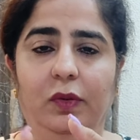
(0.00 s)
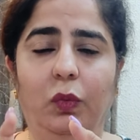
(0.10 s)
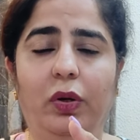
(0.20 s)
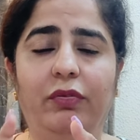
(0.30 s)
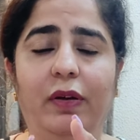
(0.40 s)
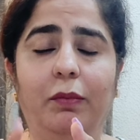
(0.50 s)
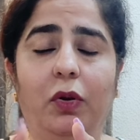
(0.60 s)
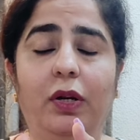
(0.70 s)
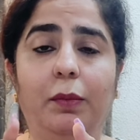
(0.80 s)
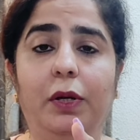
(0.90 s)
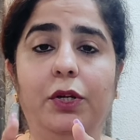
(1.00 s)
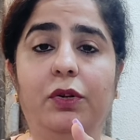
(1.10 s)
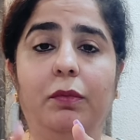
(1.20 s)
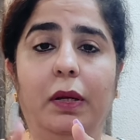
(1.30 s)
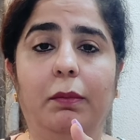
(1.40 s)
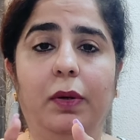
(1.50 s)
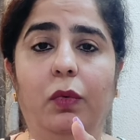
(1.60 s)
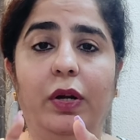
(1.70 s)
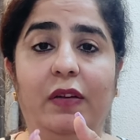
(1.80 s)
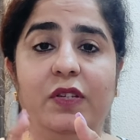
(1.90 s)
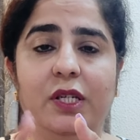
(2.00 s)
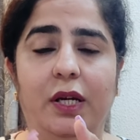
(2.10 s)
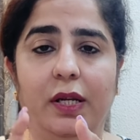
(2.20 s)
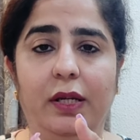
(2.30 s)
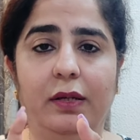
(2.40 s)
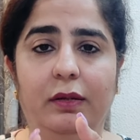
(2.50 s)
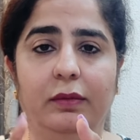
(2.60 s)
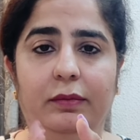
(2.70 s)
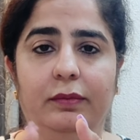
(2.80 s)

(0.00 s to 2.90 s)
What if I'm not able to remember what I've studied?